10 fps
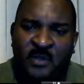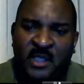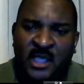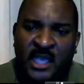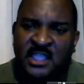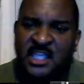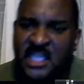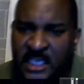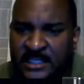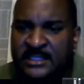It
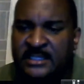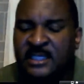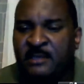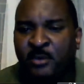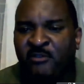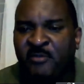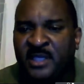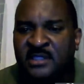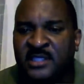needs improvement.